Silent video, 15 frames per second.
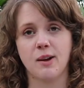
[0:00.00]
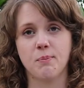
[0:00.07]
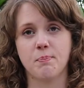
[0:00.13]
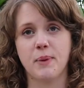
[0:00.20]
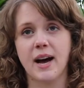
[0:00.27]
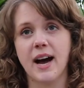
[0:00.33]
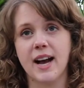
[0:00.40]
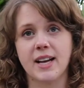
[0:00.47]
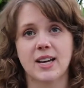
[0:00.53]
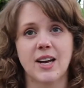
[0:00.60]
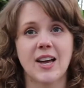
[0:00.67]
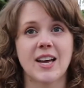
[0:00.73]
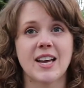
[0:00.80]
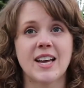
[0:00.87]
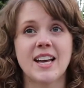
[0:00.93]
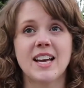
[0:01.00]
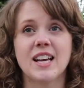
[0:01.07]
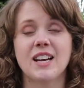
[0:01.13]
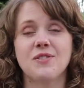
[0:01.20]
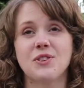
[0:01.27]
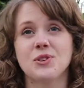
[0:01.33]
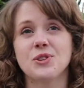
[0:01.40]
Back,
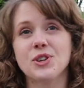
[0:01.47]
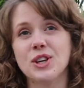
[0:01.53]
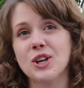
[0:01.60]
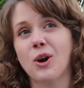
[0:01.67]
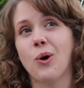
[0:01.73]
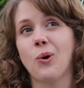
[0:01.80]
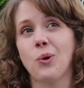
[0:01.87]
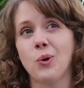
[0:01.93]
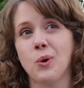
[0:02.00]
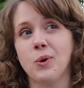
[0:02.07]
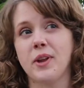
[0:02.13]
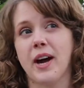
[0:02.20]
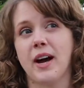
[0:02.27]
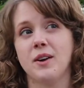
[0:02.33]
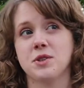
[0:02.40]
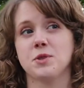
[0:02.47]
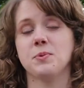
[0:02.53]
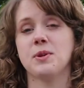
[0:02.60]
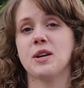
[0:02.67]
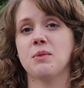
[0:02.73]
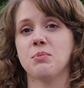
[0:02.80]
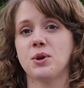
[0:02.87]
if you look at old
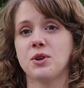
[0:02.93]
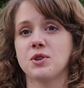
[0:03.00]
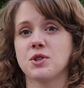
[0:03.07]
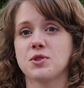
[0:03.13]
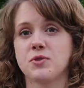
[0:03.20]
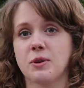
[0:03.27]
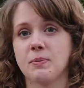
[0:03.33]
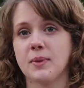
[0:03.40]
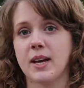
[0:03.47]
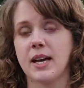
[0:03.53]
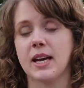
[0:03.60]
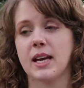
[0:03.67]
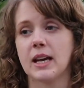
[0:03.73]
houseplant books from like,